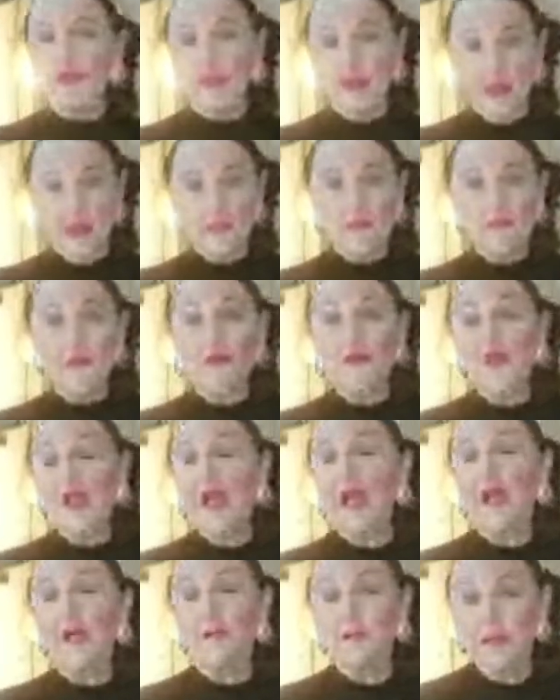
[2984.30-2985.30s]
very
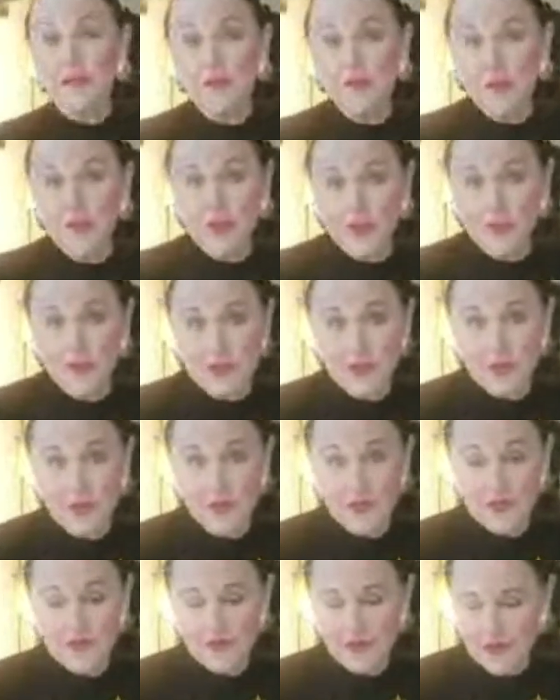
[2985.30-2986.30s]
happy with the
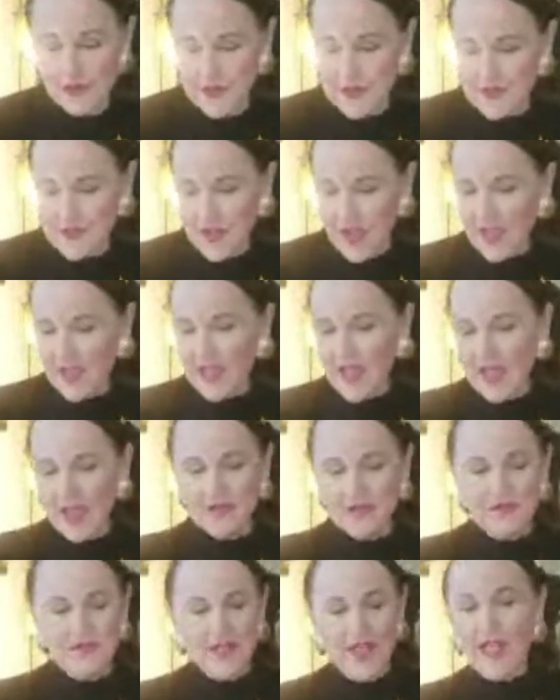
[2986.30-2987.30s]
resourcefulness I
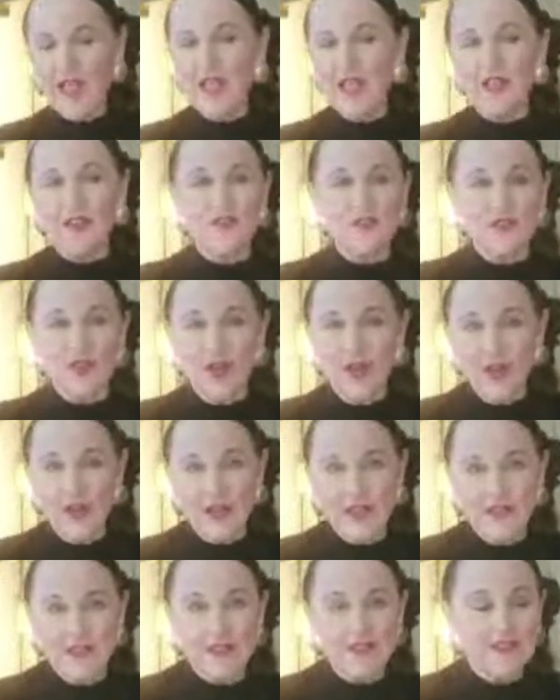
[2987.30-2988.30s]
have, the
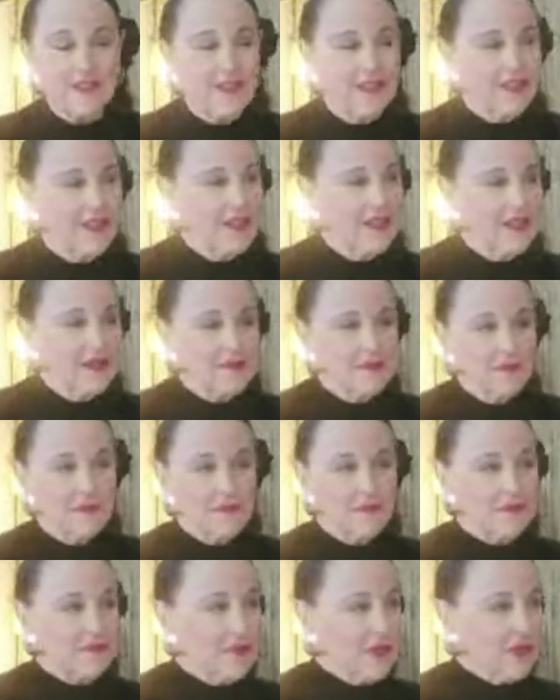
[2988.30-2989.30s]
hands-on
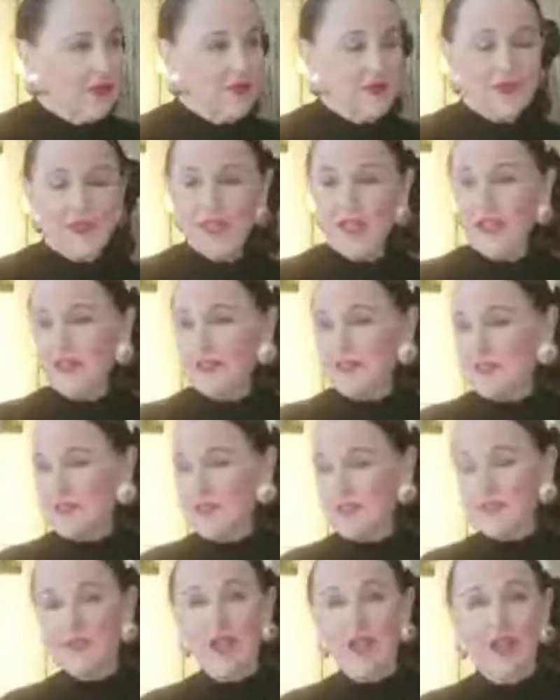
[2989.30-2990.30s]
build things,
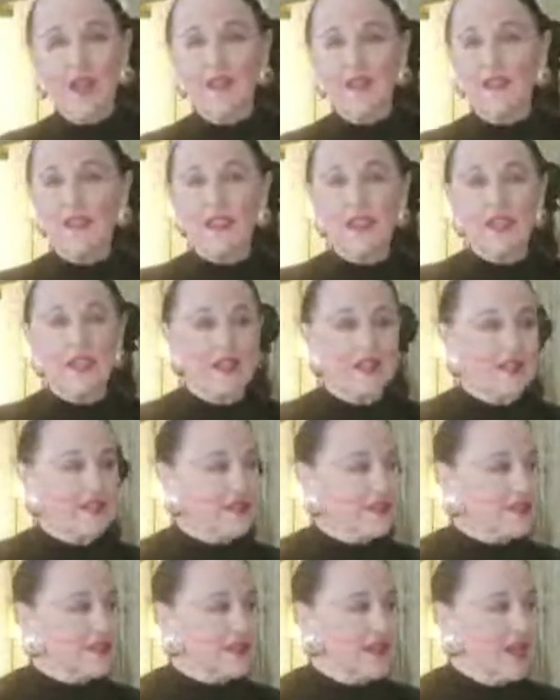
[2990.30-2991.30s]
design
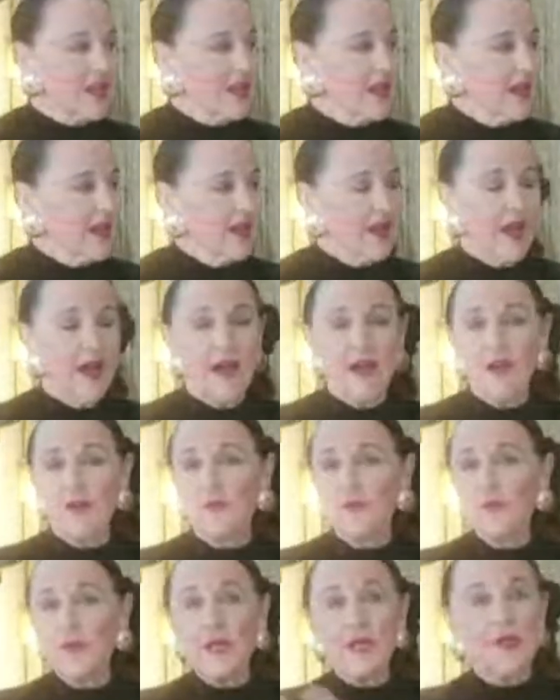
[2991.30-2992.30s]
things,
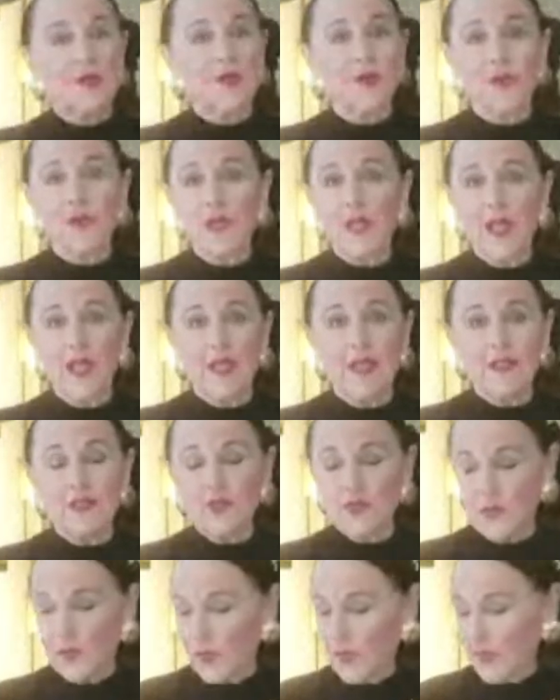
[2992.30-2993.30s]
recreate
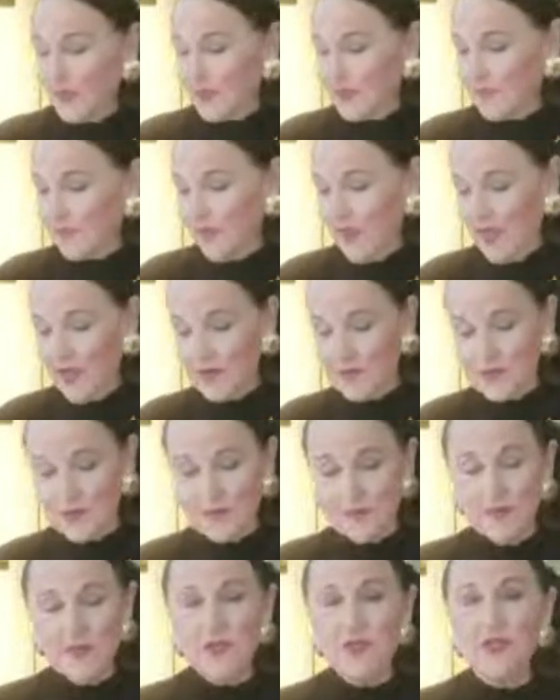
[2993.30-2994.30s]
with found
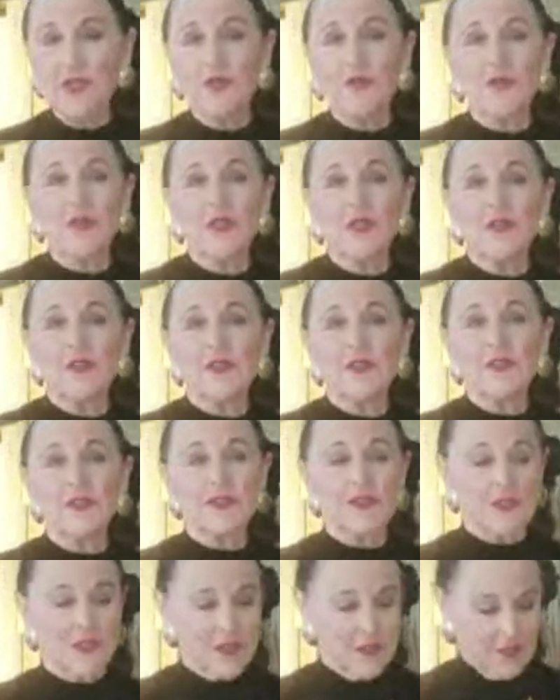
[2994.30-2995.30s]

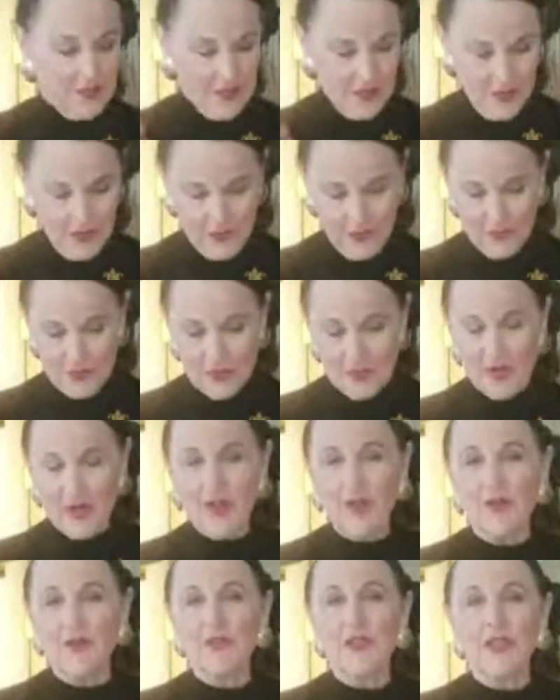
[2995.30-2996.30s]
materials, use
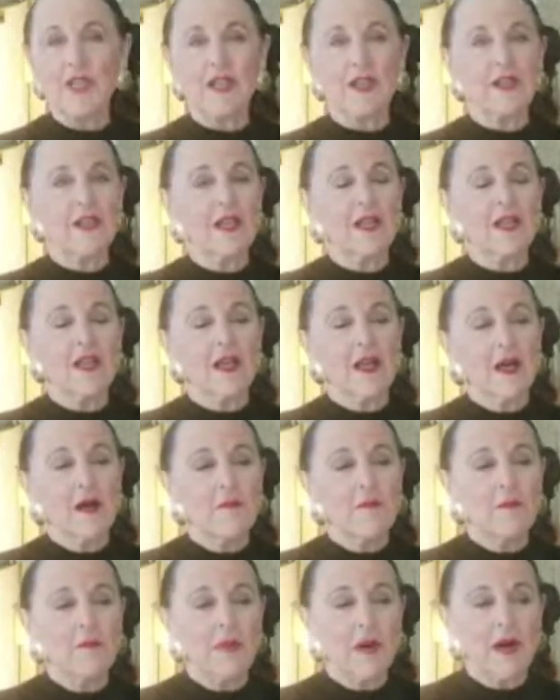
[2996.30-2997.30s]
clothing.
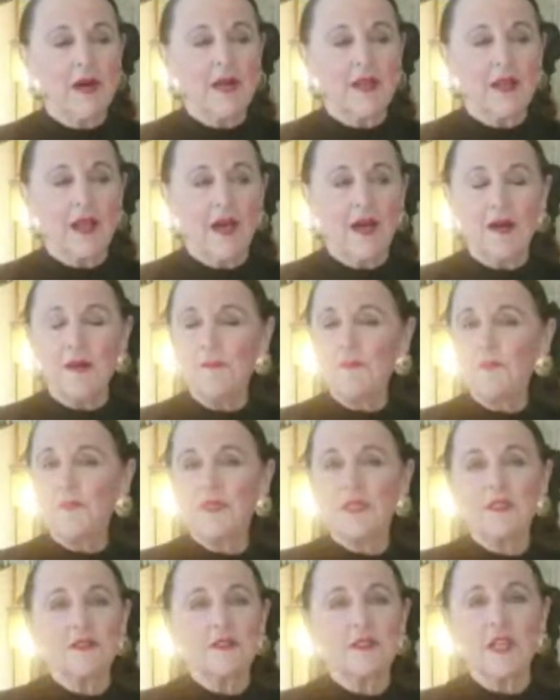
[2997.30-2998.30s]
But
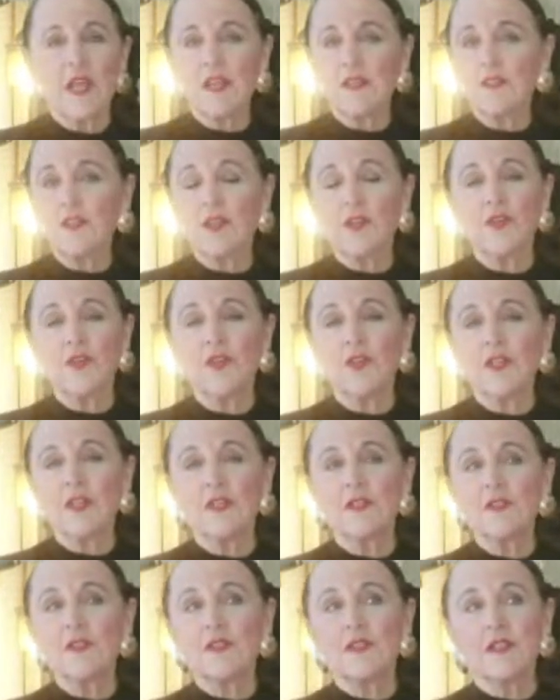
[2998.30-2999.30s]
technical
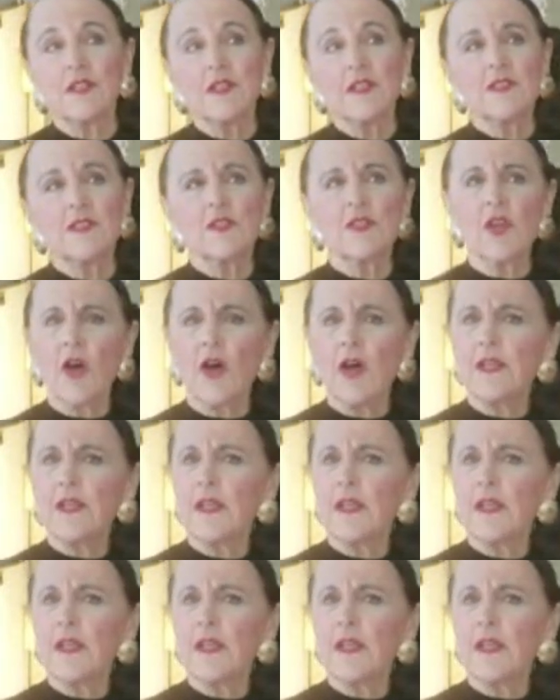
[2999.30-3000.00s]
is not